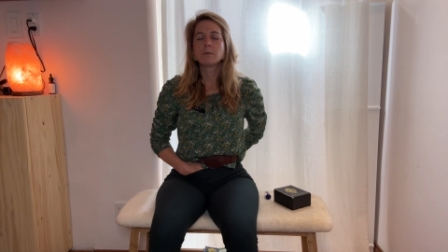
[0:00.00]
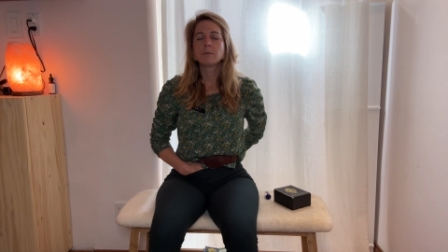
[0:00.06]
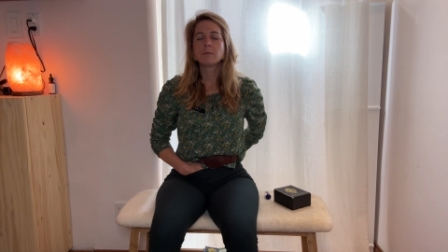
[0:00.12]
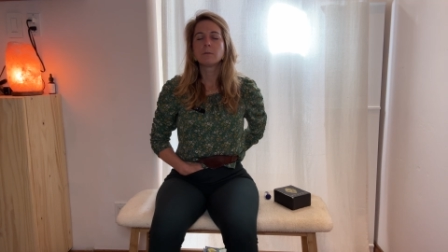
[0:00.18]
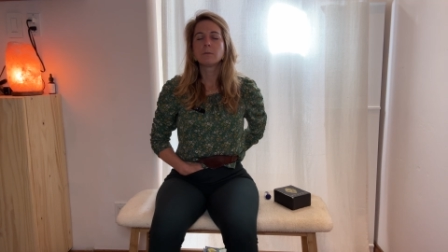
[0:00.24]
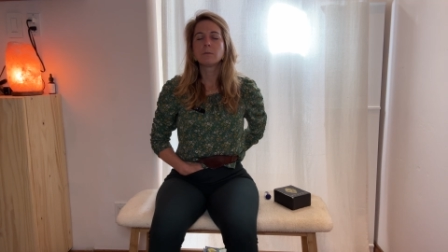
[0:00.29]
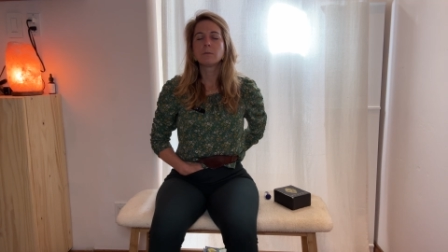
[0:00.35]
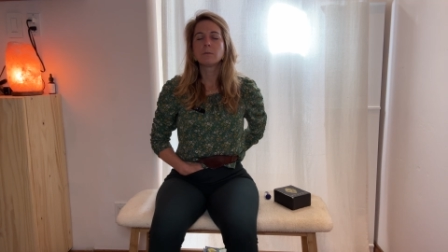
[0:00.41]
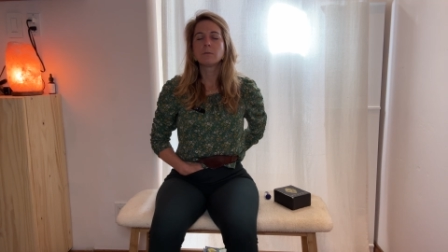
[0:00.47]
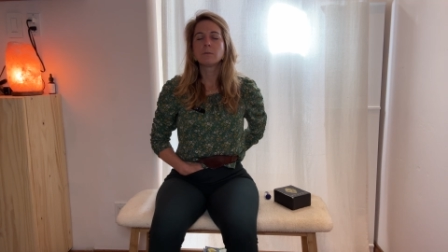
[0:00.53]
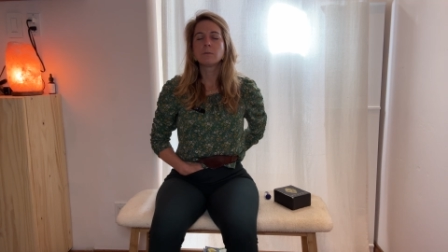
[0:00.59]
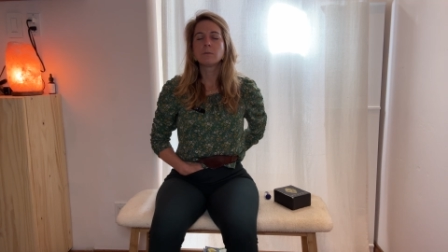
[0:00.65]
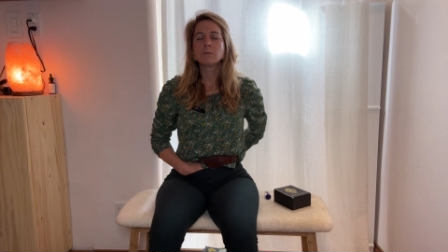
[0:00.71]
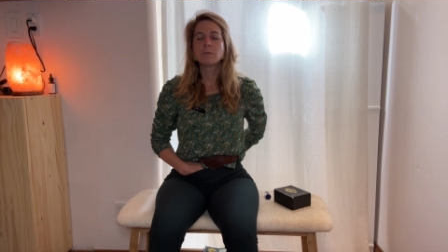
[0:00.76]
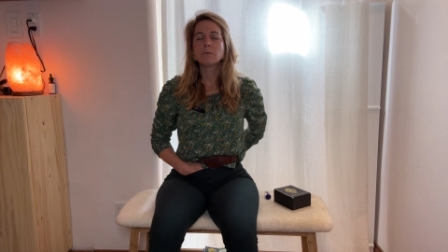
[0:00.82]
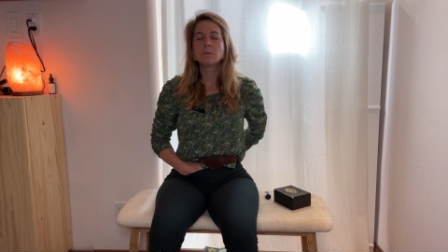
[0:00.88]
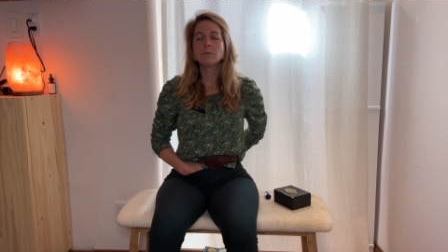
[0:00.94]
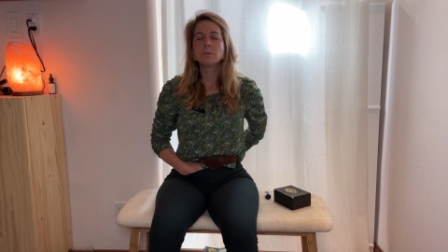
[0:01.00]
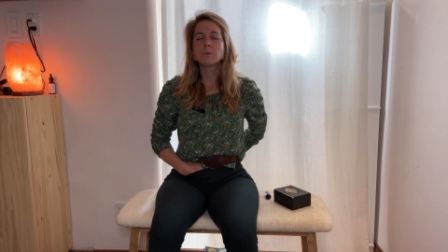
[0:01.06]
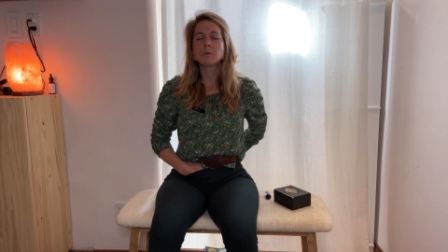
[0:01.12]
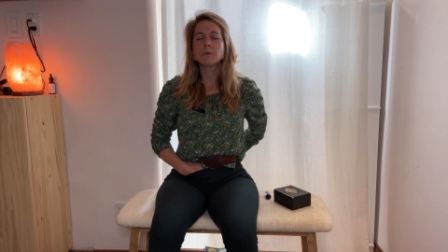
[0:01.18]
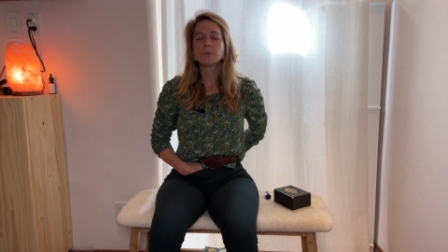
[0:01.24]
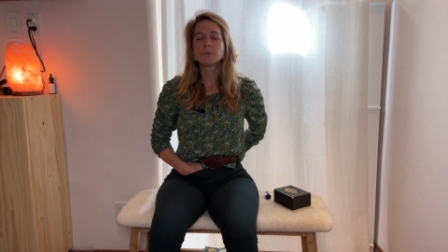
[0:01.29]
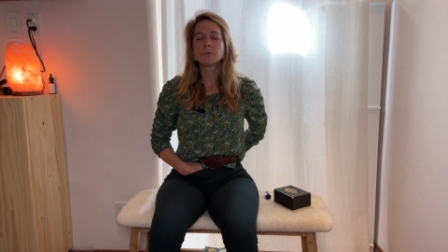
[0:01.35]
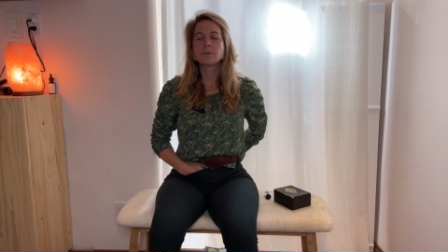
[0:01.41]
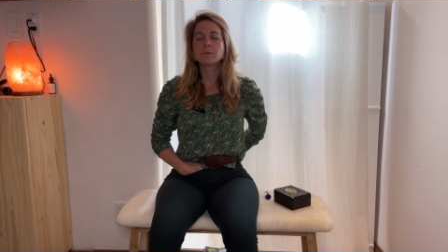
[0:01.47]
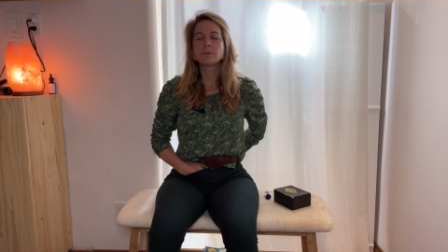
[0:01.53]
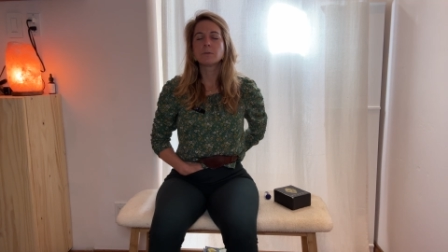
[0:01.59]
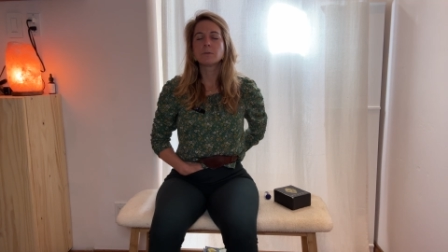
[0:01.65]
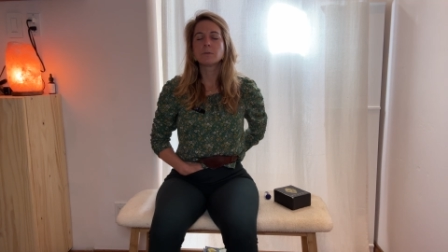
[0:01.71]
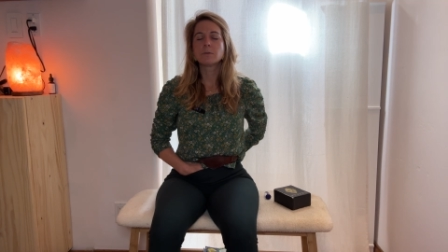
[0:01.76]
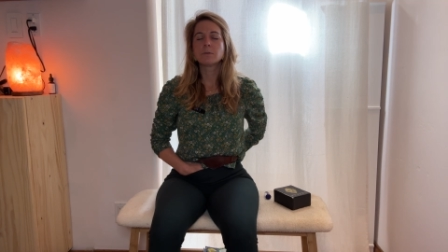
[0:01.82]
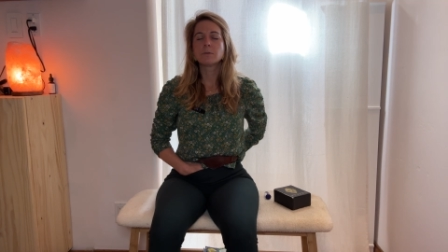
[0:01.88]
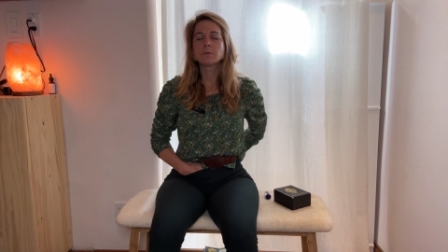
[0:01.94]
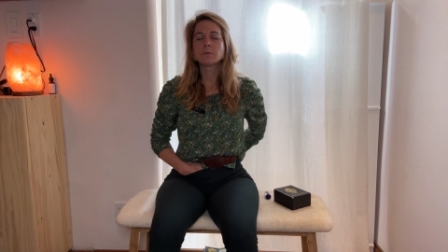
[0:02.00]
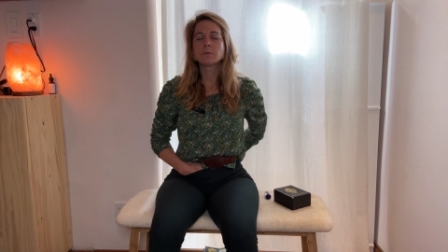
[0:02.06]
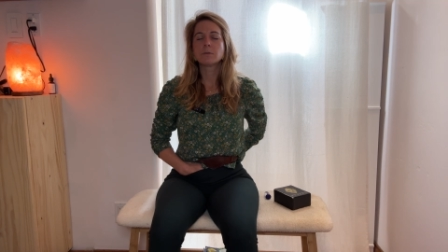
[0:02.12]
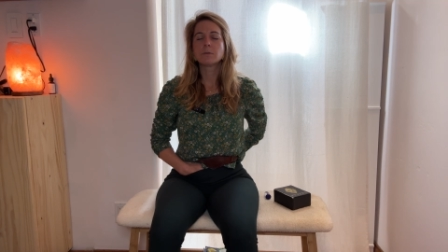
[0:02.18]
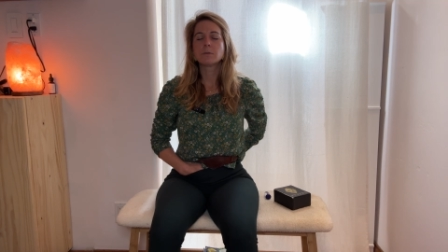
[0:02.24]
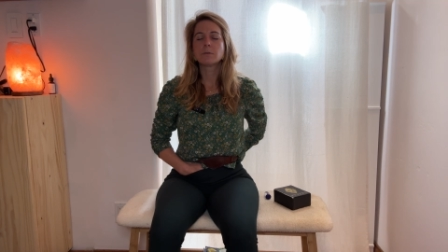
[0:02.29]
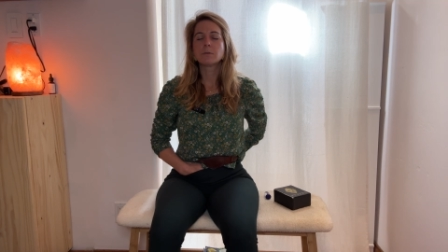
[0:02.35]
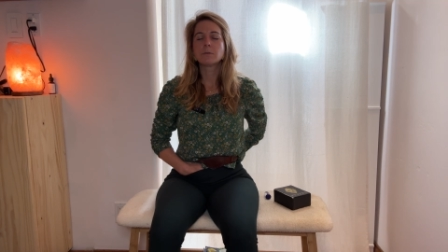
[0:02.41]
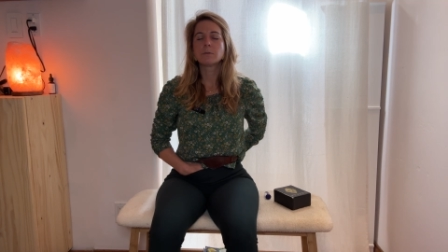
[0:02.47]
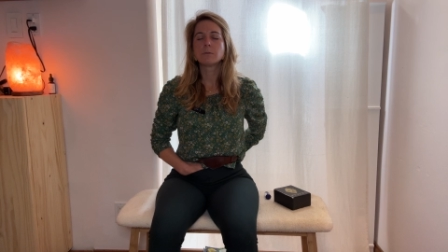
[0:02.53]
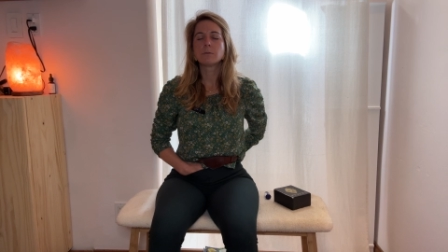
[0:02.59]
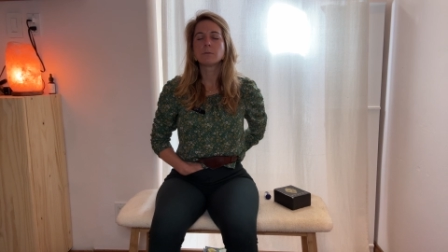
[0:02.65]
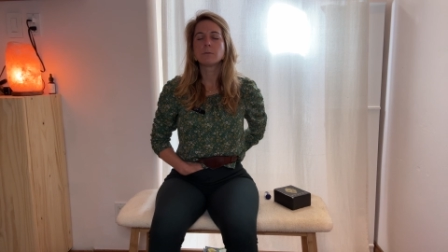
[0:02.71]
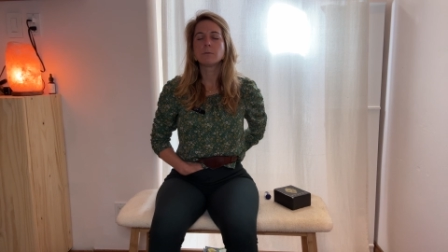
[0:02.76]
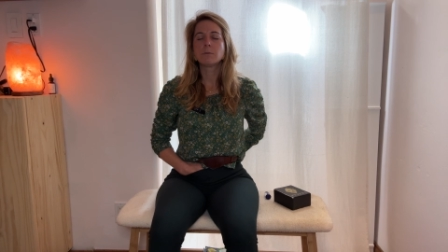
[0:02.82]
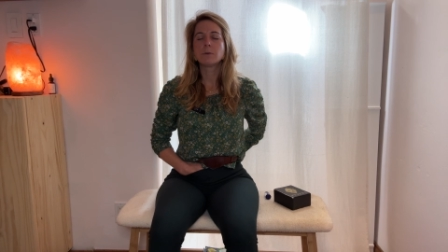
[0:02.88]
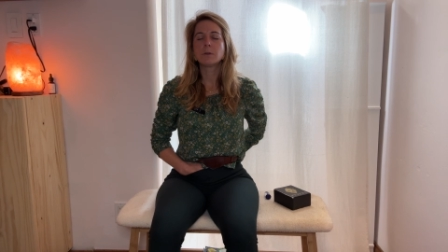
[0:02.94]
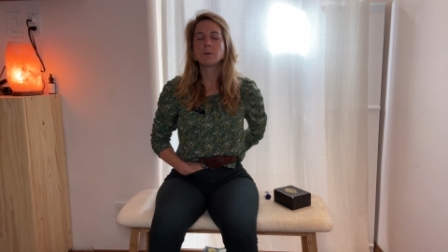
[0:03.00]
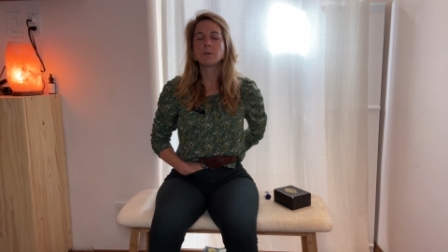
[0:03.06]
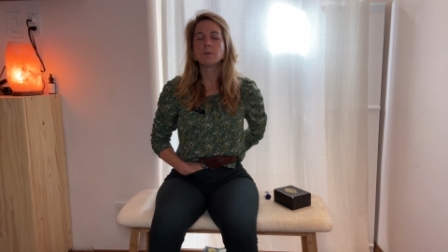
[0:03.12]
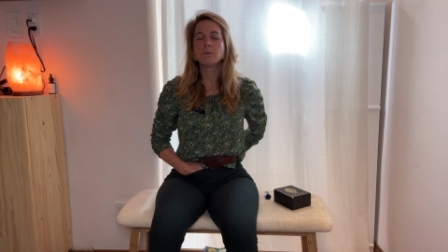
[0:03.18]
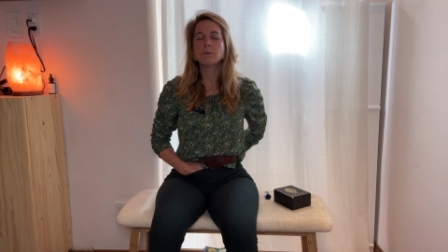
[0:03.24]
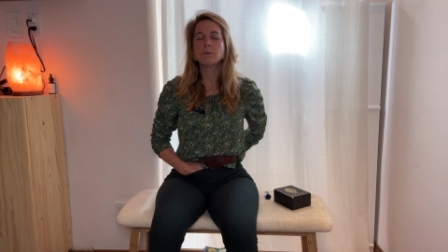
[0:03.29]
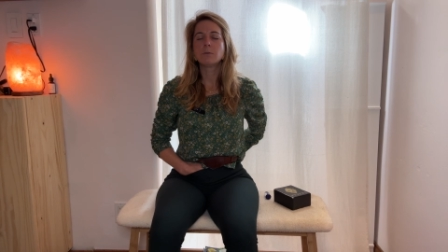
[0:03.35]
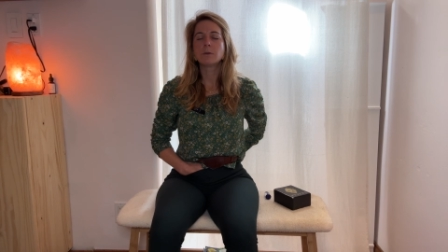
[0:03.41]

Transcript: And so just notice what you